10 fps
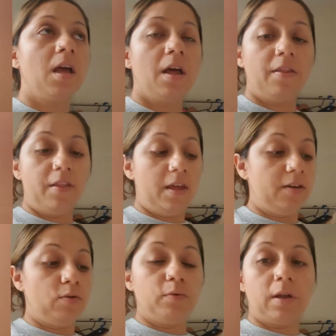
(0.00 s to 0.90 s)

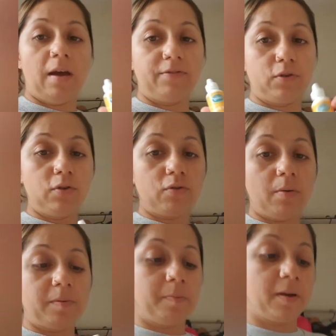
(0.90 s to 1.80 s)
then you would have 2
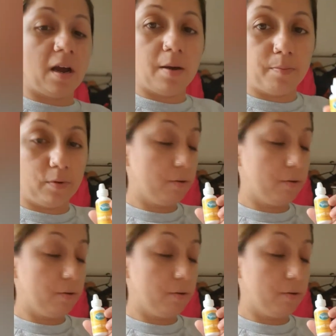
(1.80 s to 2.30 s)
drops. But I put